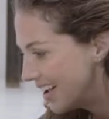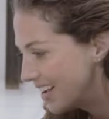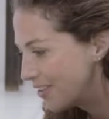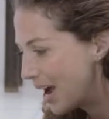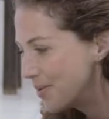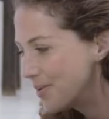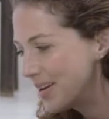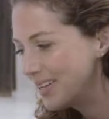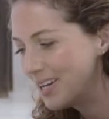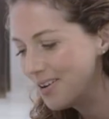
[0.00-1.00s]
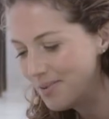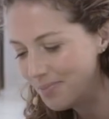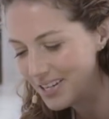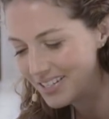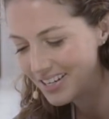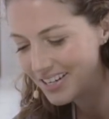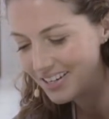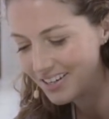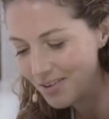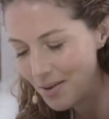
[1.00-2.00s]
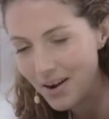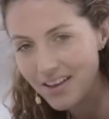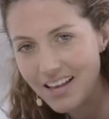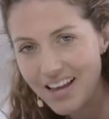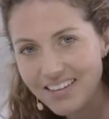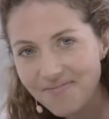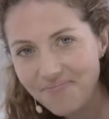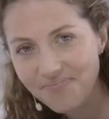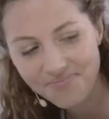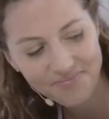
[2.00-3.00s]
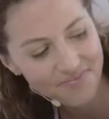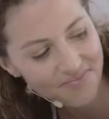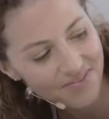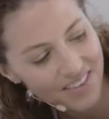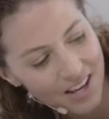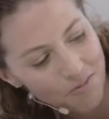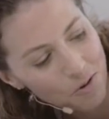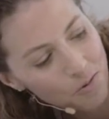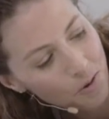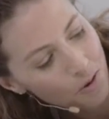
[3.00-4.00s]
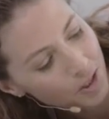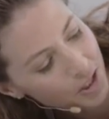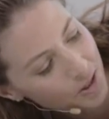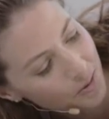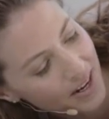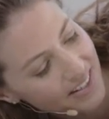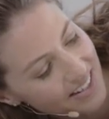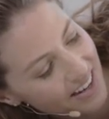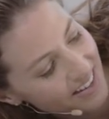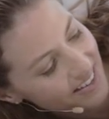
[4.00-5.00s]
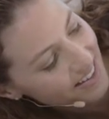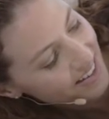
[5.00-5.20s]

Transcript: And grab your pillow and place it here, right by the head. And we'll roll to the right side.